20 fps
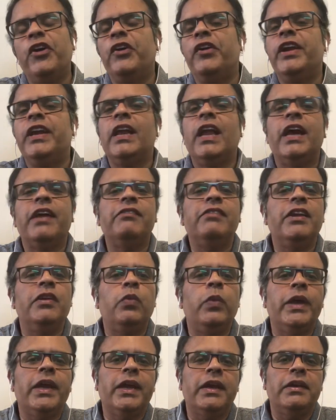lively
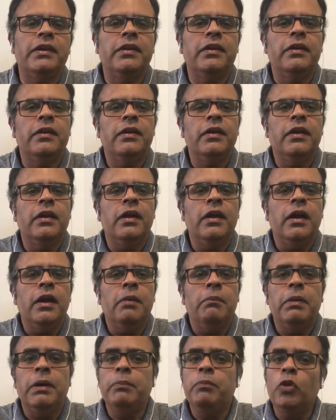wicket.
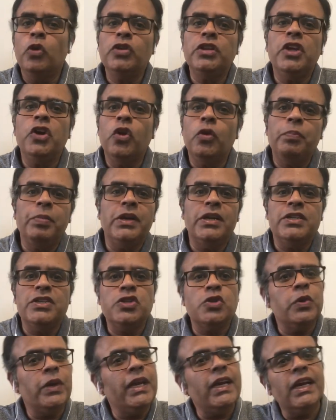But both the openers
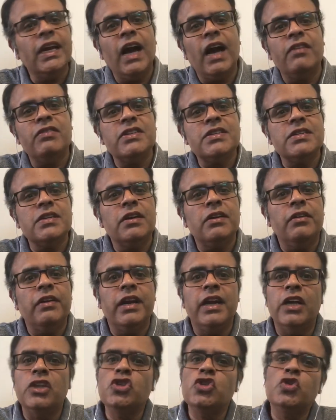Sunil Gavaskar and
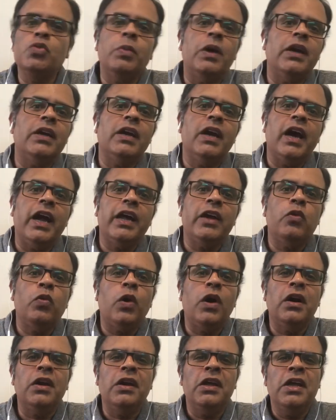Anshuman
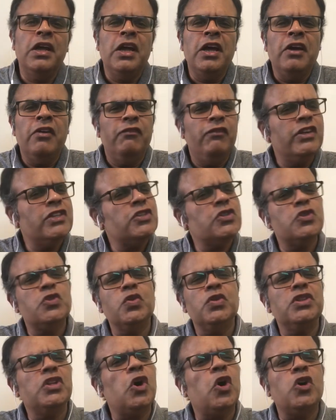Gaikwad
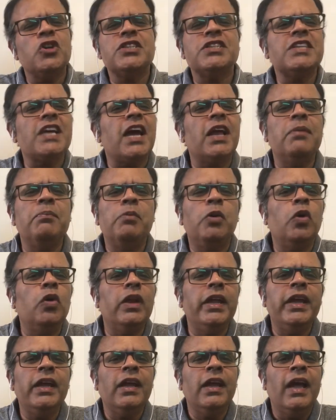withstood the hostile
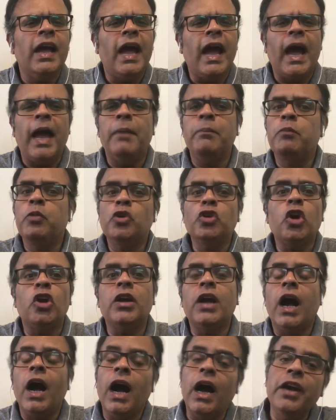bowling and put on
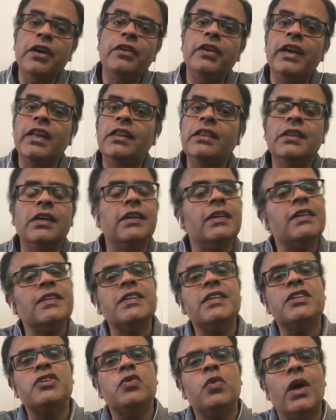
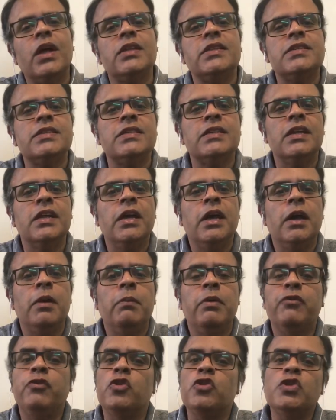136 runs
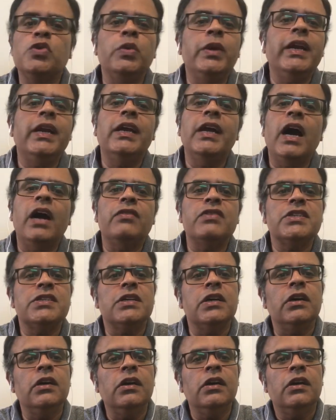before Sunil
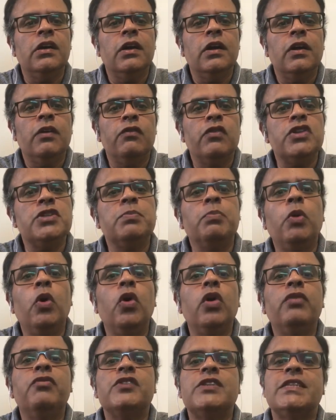Gavaskar was
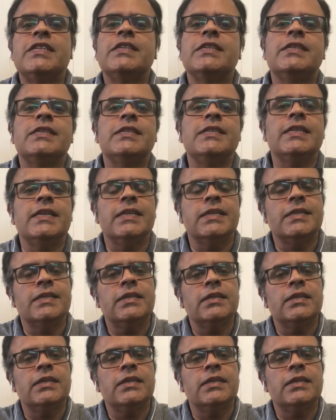bowled for 66.